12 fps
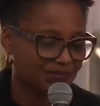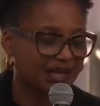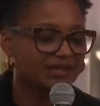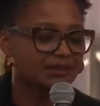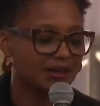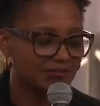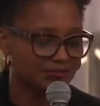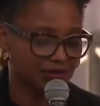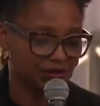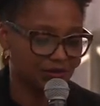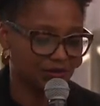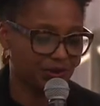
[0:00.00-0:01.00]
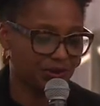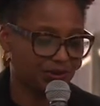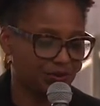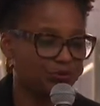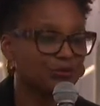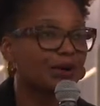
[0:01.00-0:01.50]
"I love you,"
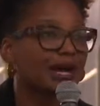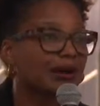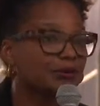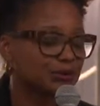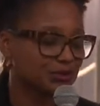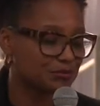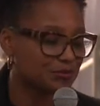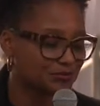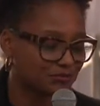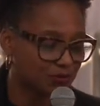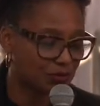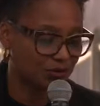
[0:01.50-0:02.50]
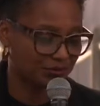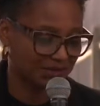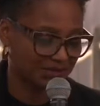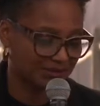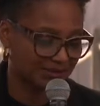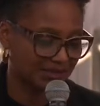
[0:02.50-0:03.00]
throughout the
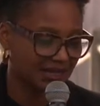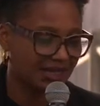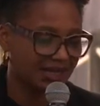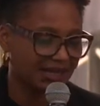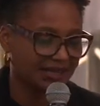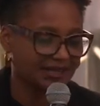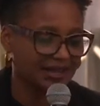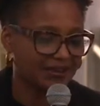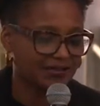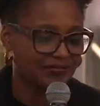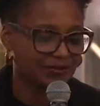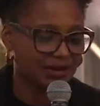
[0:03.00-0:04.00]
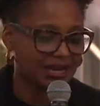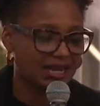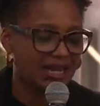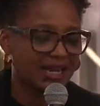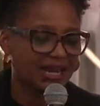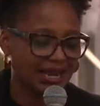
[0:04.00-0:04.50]
performance, in every
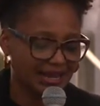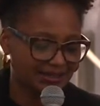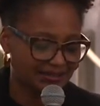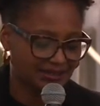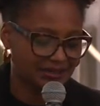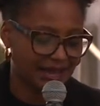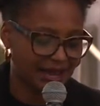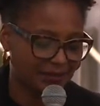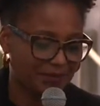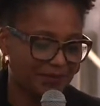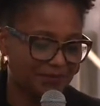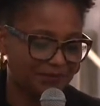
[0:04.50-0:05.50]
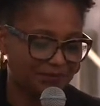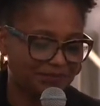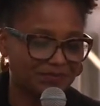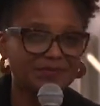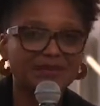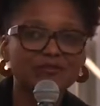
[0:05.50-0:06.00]
hand clap,
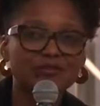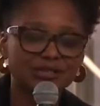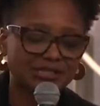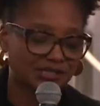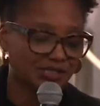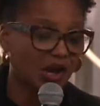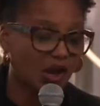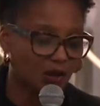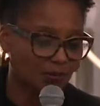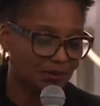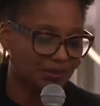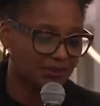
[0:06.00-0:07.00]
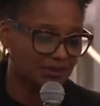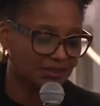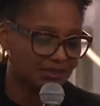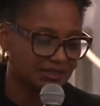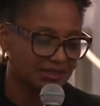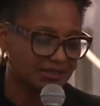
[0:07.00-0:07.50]
every stomp.
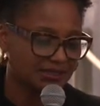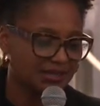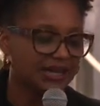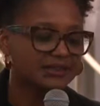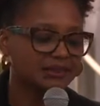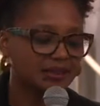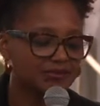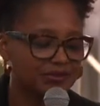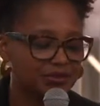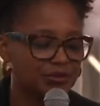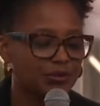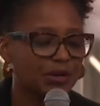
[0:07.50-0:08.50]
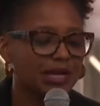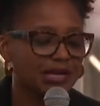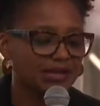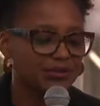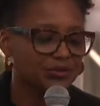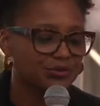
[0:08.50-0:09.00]
"I love you"
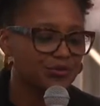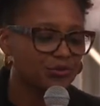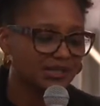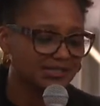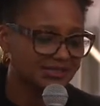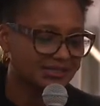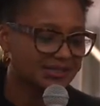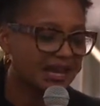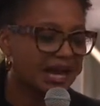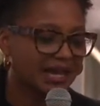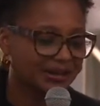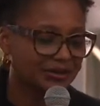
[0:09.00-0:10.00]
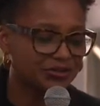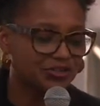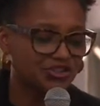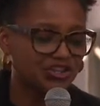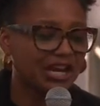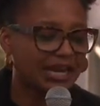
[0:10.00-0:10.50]
in the rusted iron
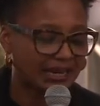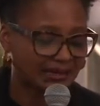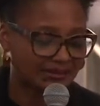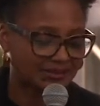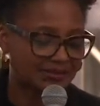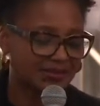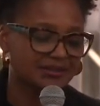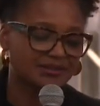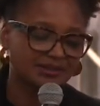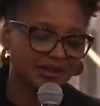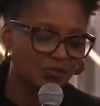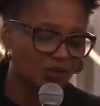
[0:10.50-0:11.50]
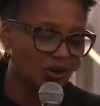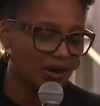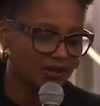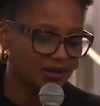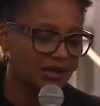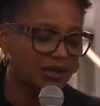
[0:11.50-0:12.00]
chains
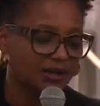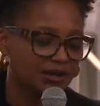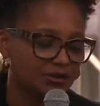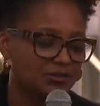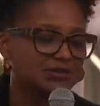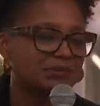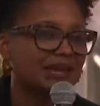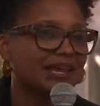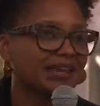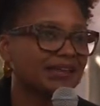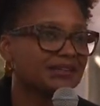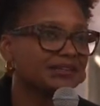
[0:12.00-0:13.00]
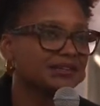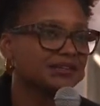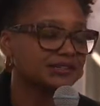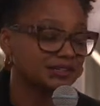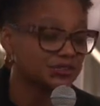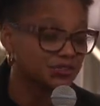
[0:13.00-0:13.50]
someone was made
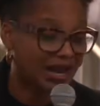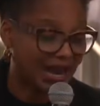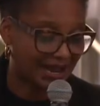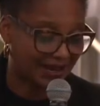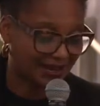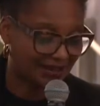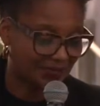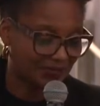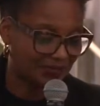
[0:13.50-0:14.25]
to drag,